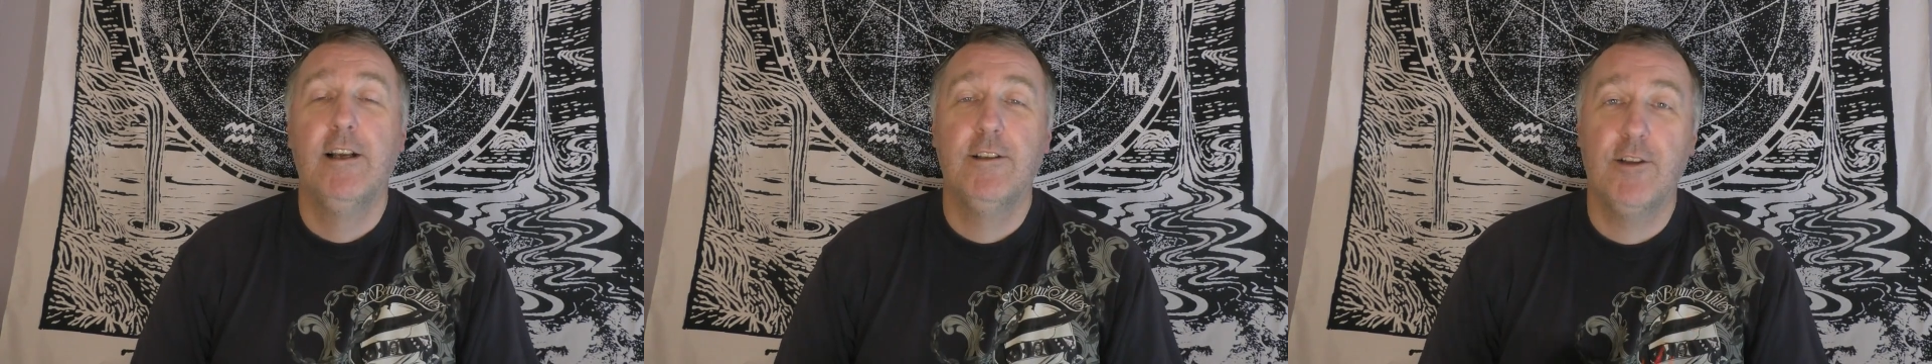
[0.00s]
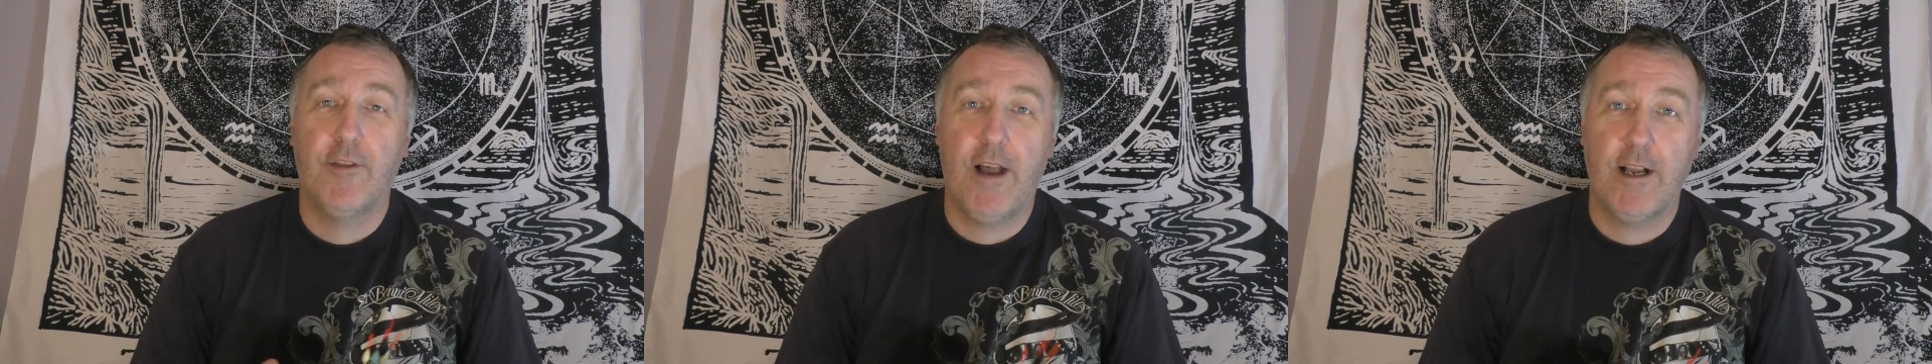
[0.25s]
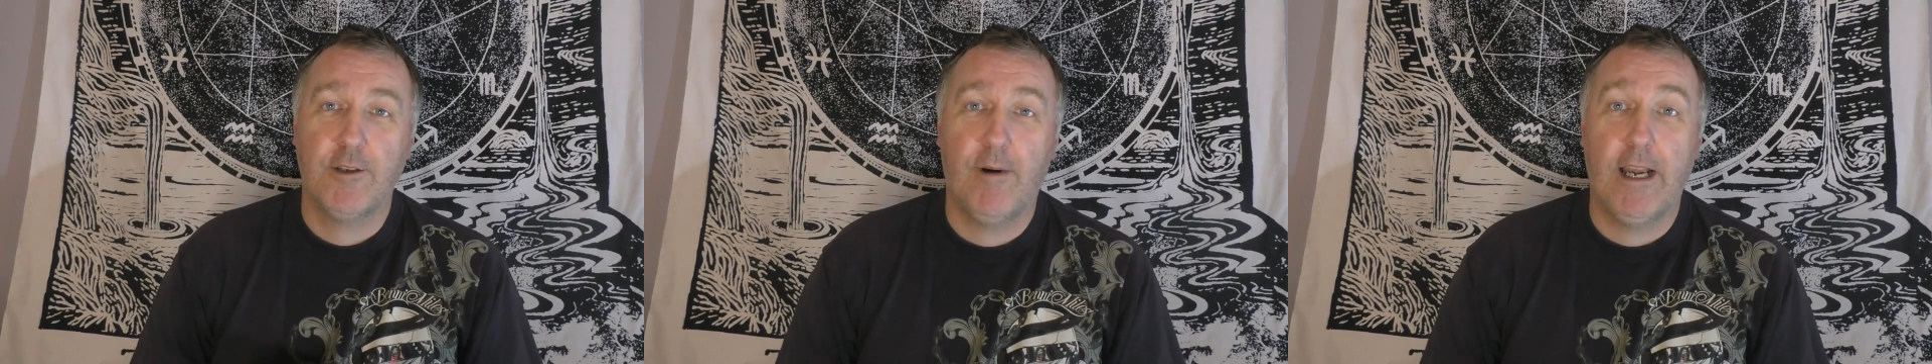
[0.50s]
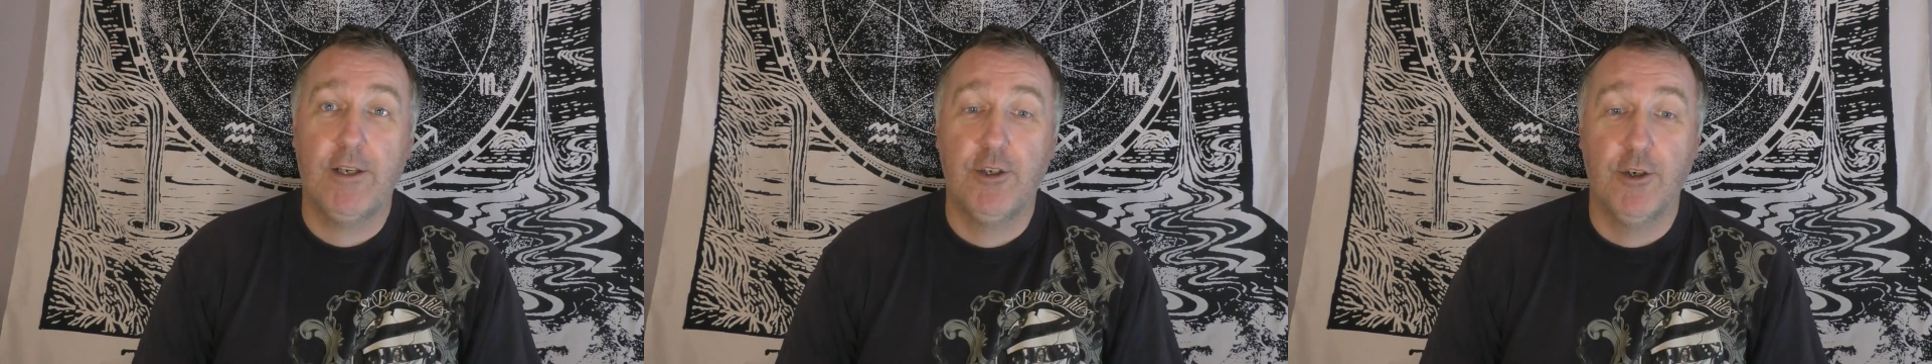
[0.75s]
So that's
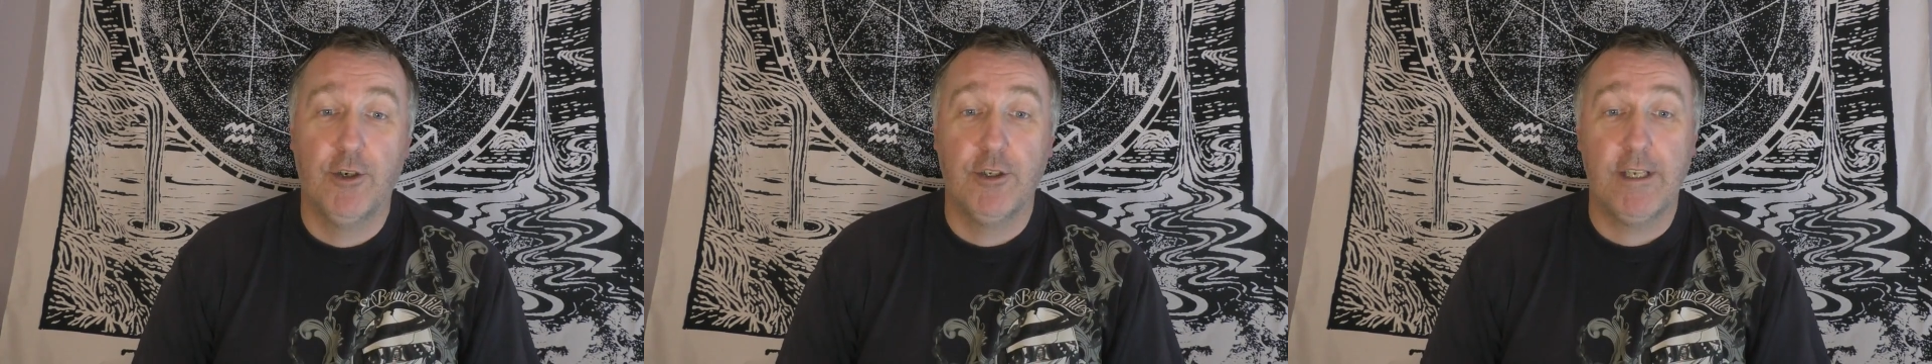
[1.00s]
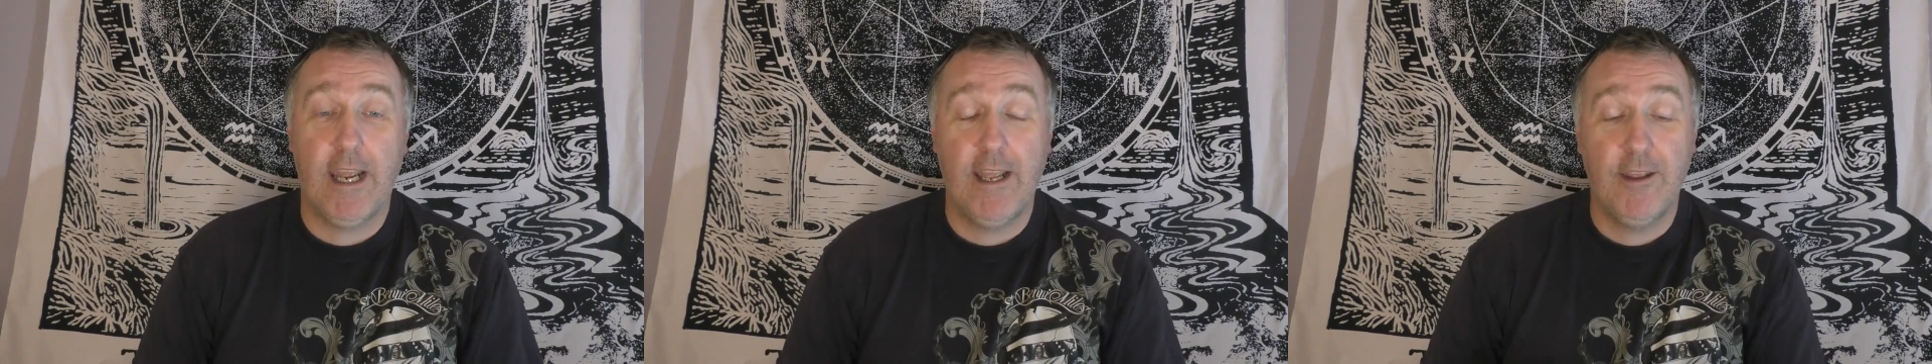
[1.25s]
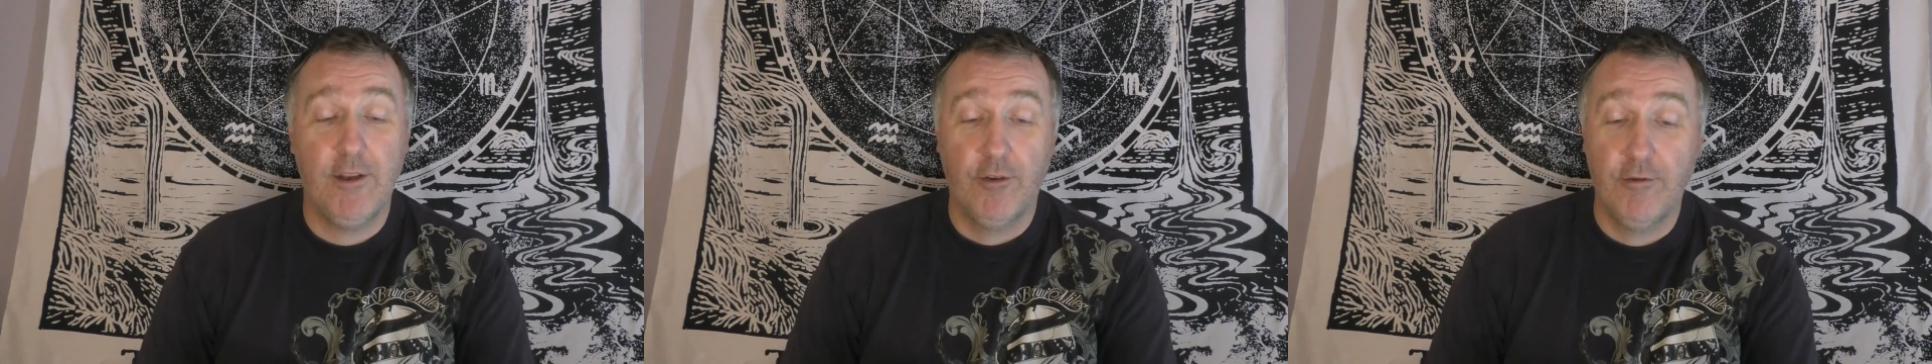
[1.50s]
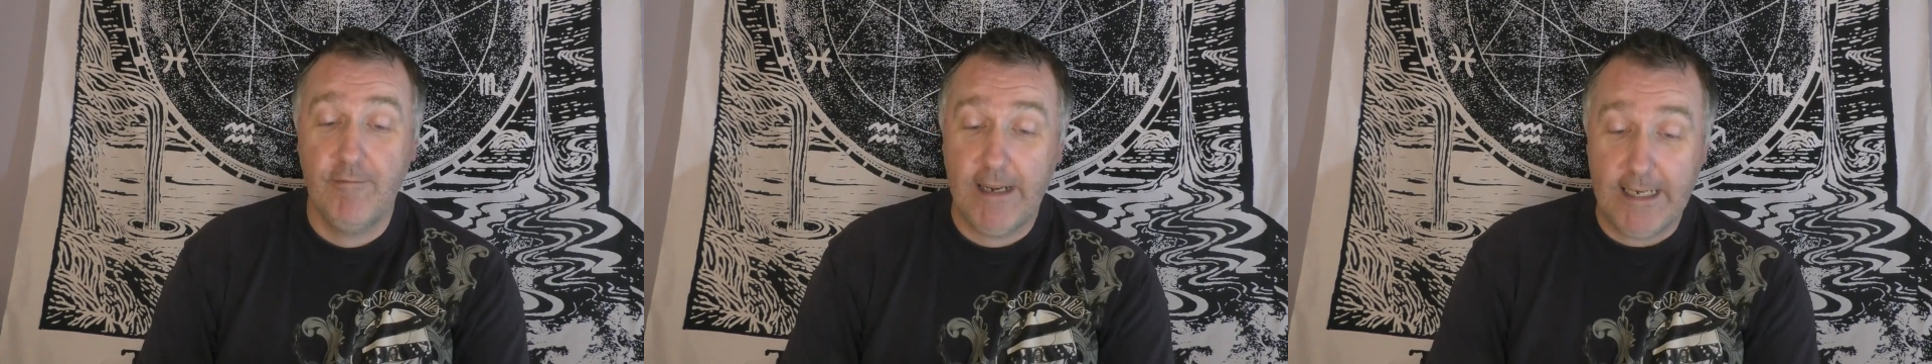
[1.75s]
why I chose it. The
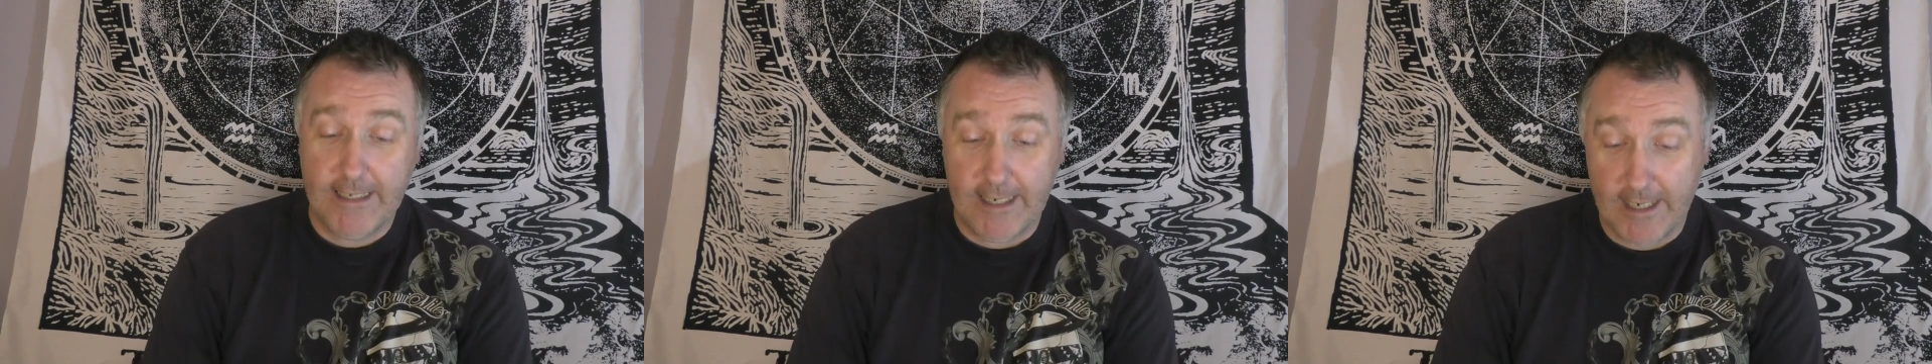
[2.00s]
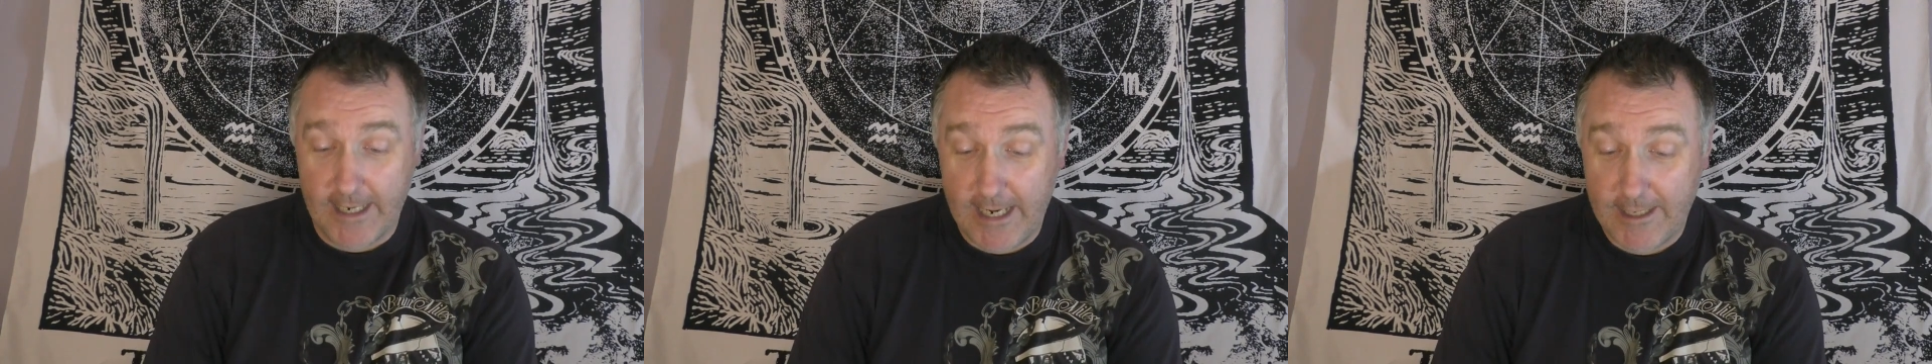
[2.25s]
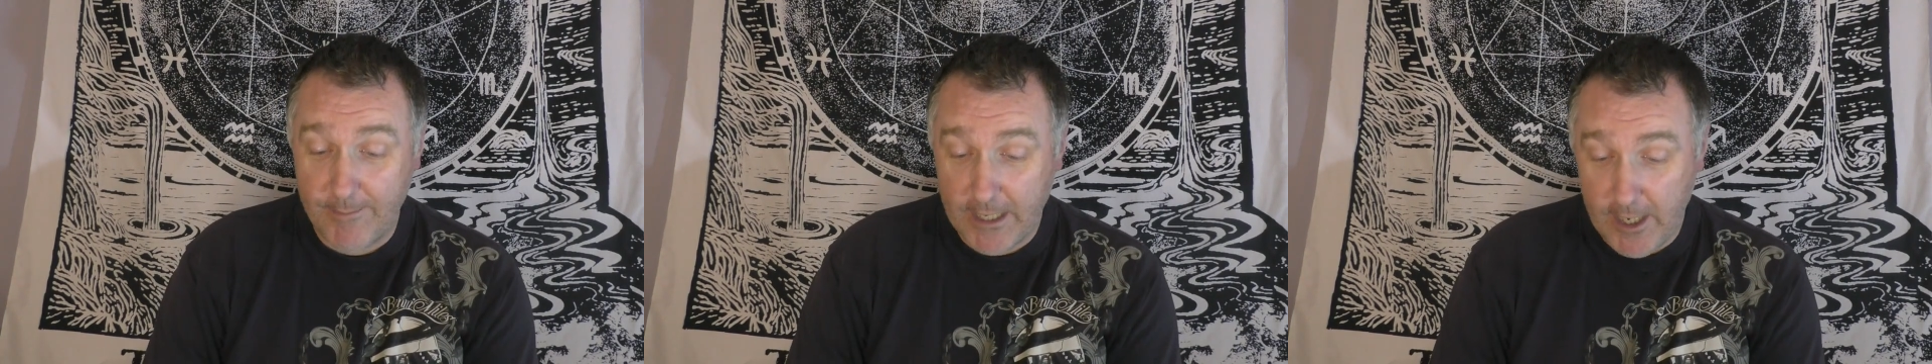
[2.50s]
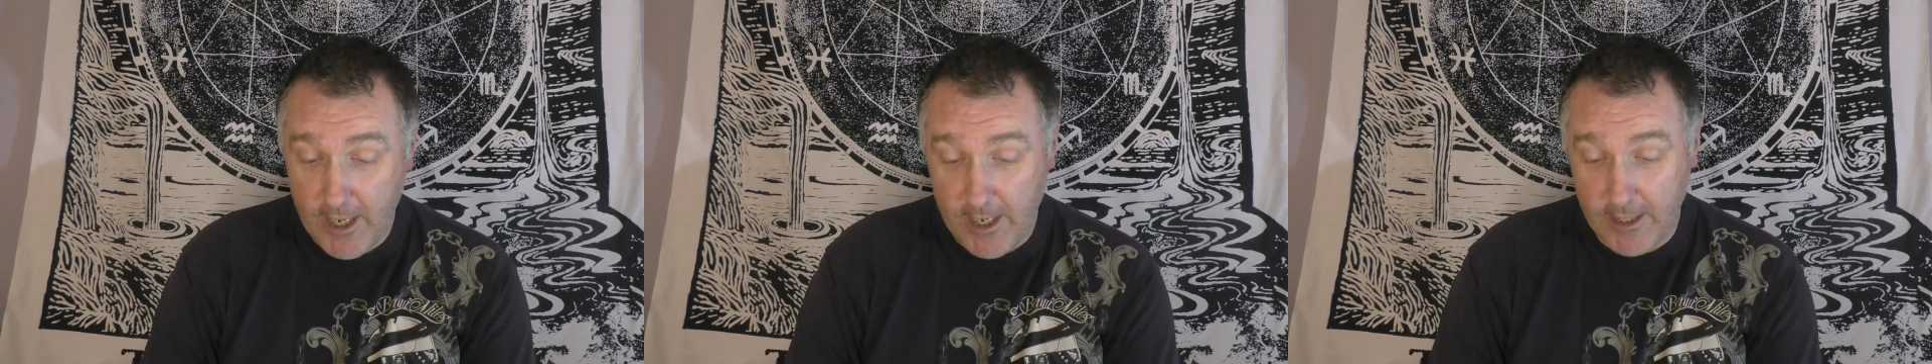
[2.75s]
other reason is
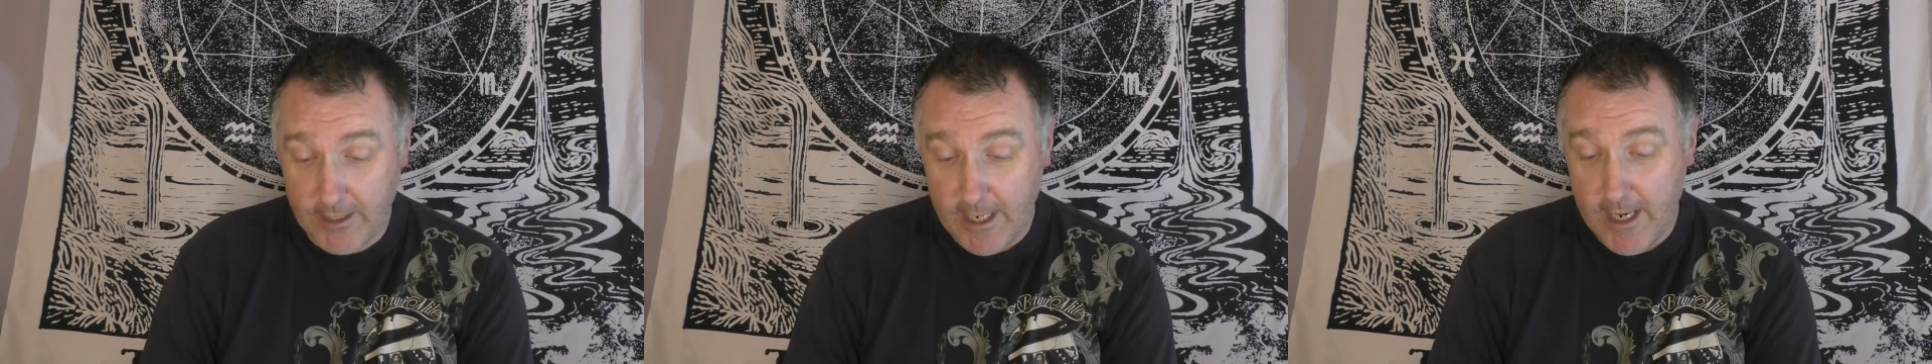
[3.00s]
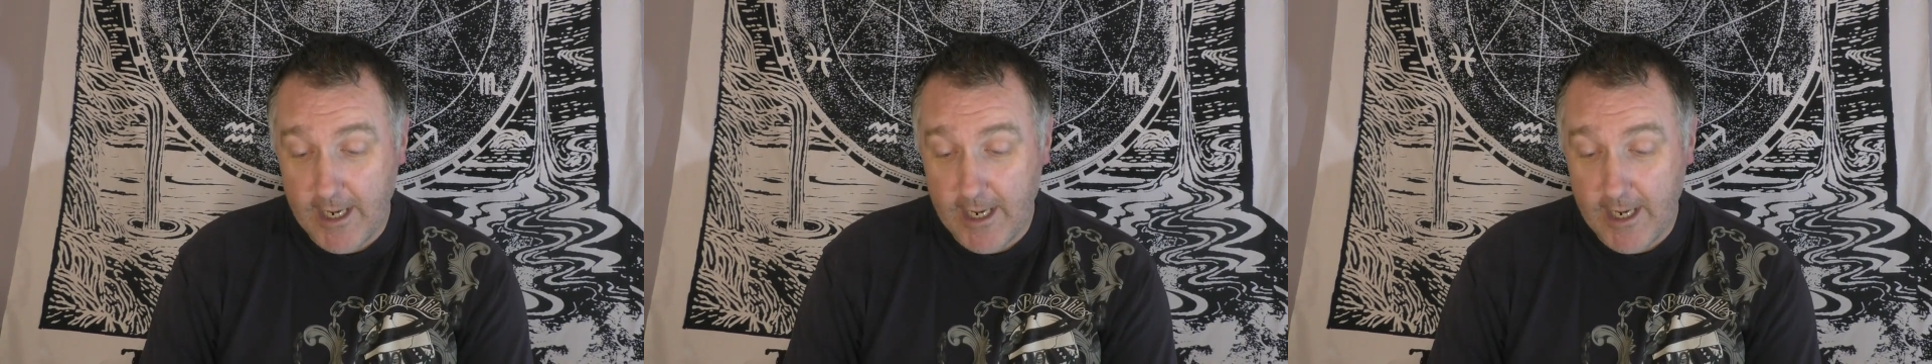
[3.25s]
because